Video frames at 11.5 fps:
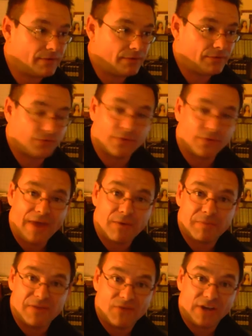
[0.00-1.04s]
So that would
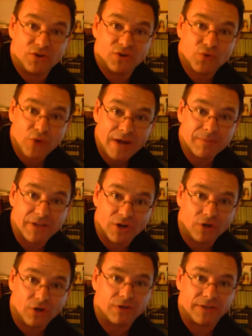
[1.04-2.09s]
be incredibly
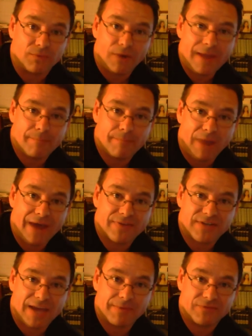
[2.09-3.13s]
early, right by the
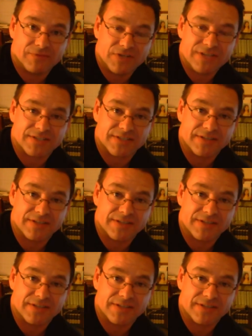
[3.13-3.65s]
time of Jesus.